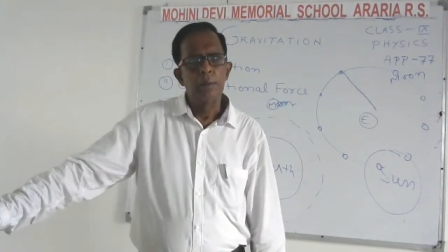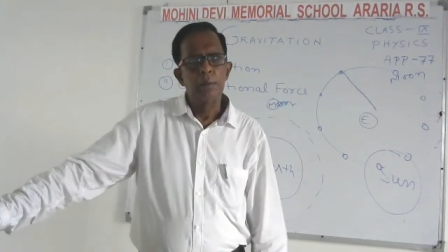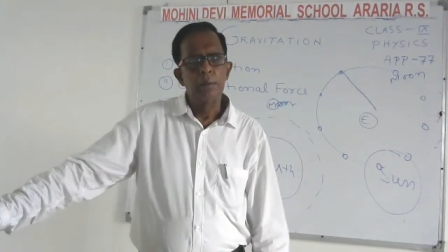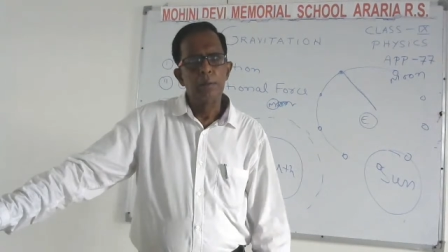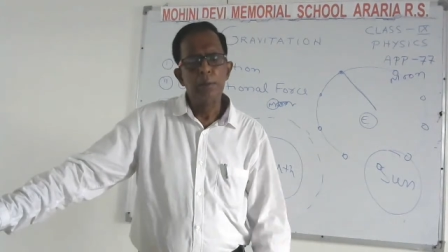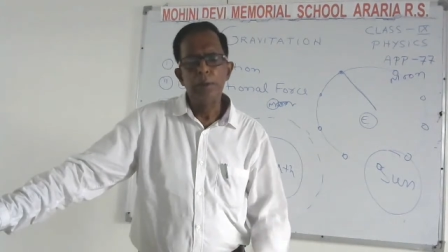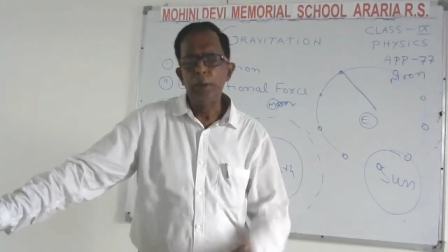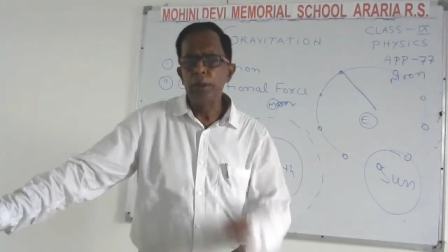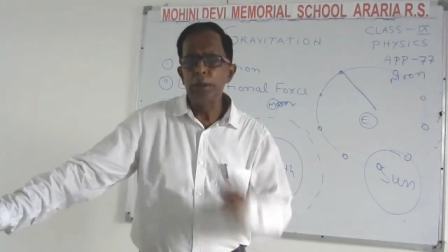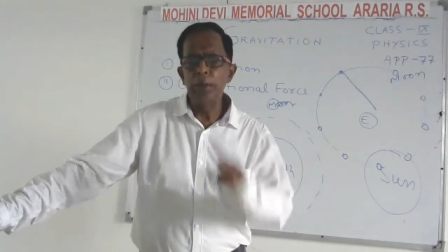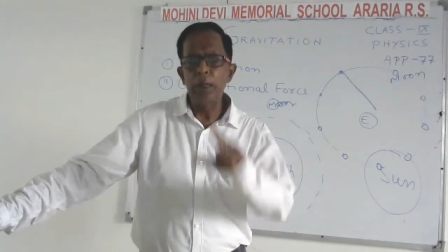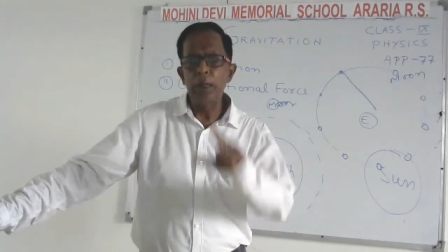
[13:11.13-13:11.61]

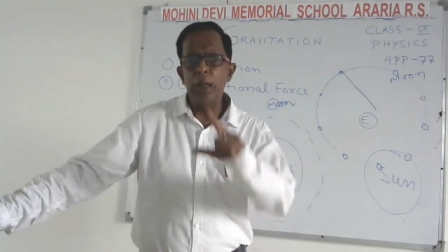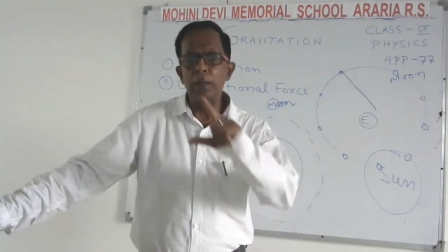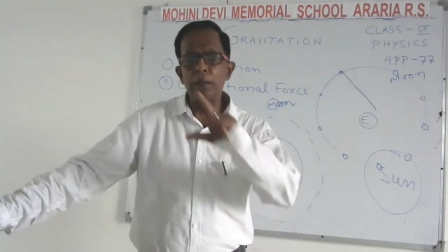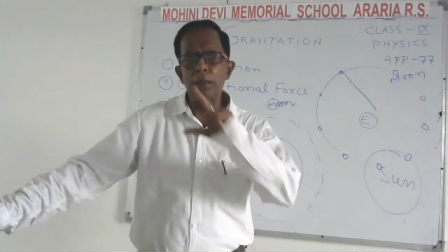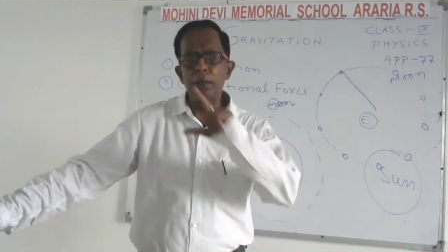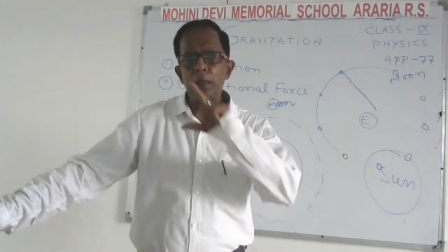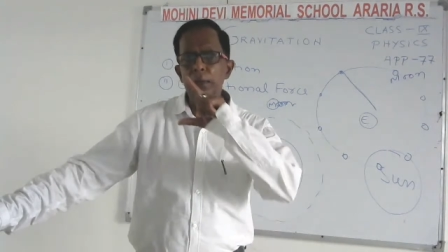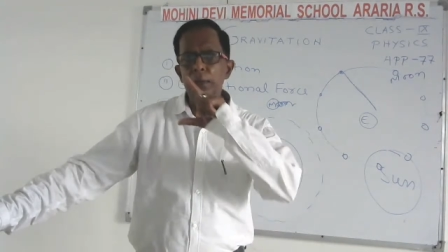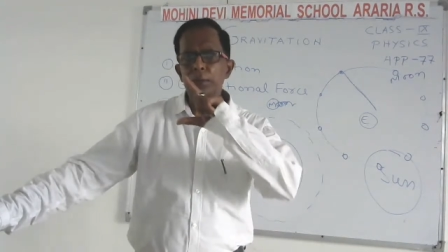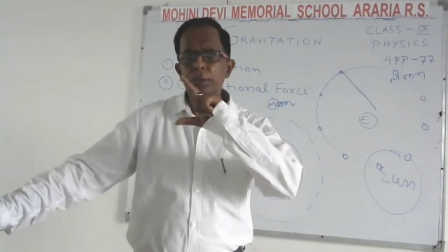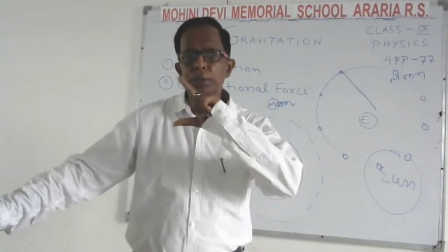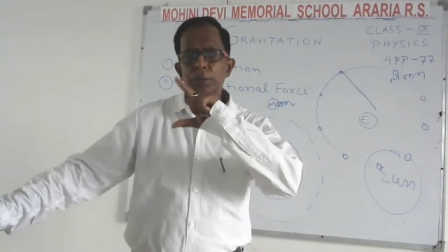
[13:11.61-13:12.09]
These
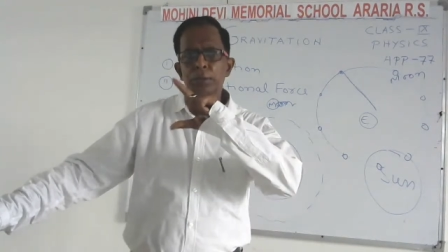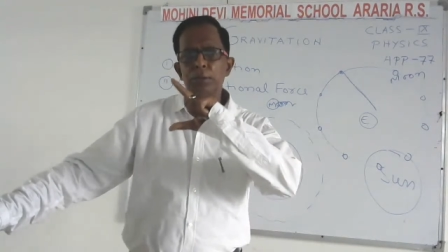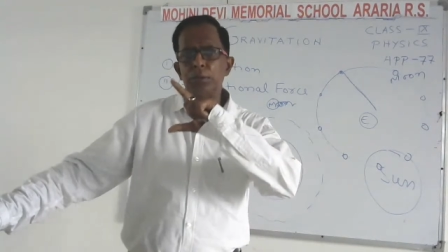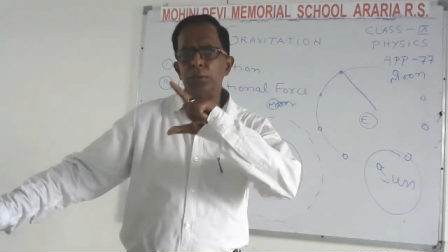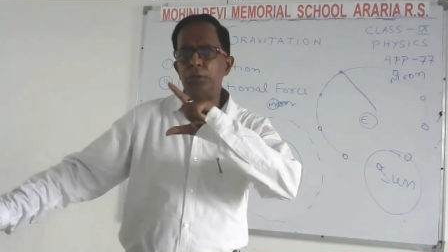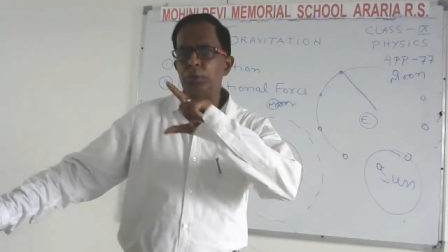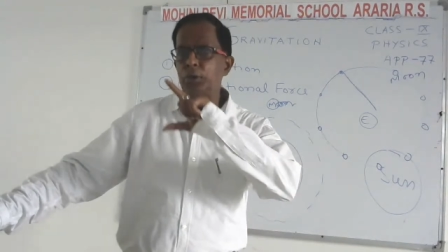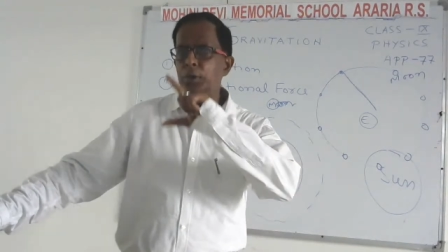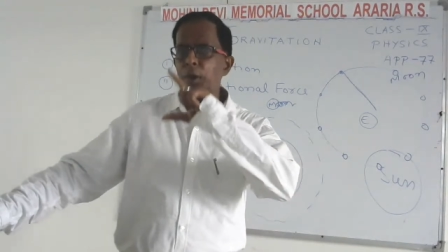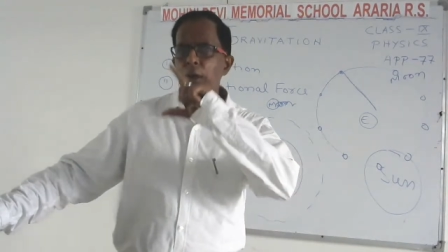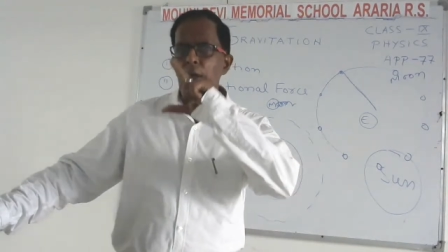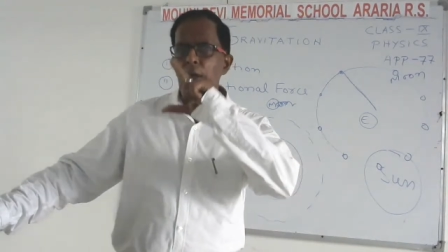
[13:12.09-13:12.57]
are
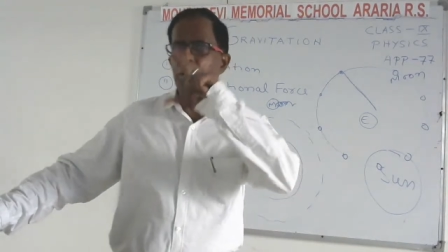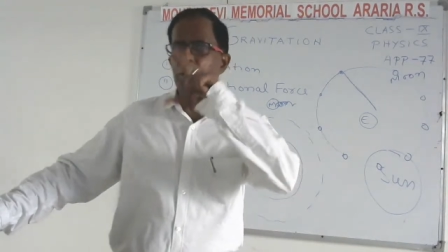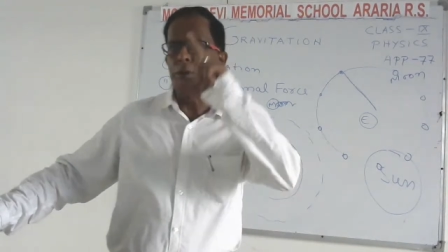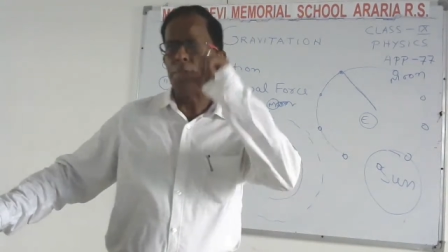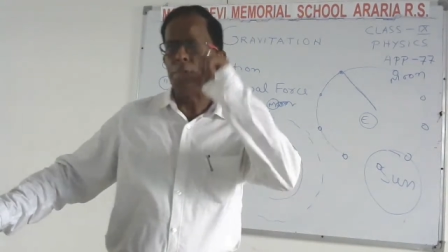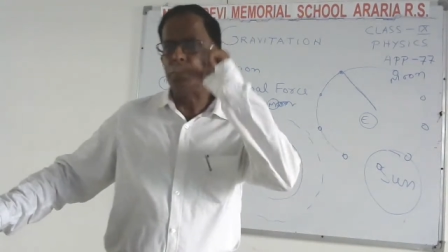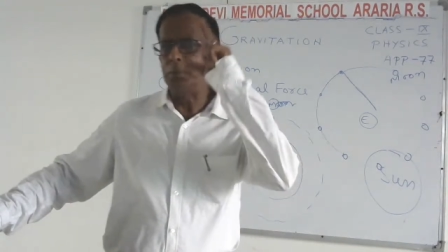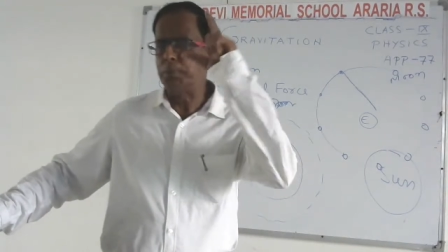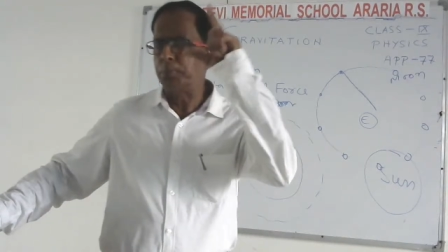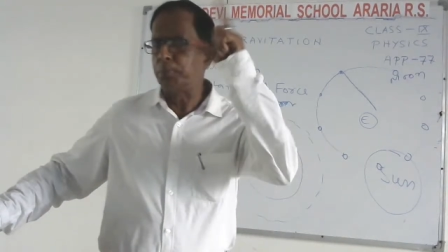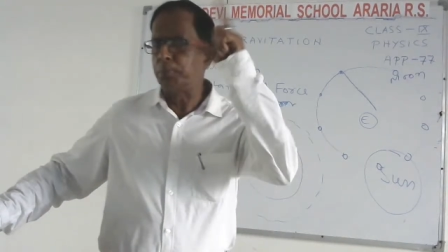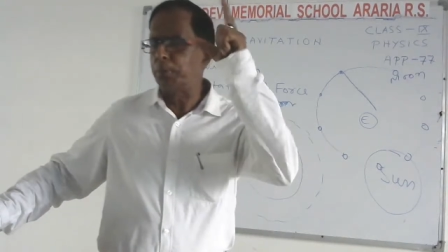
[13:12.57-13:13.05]
the
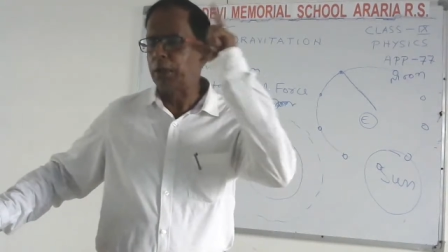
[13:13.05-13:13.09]
three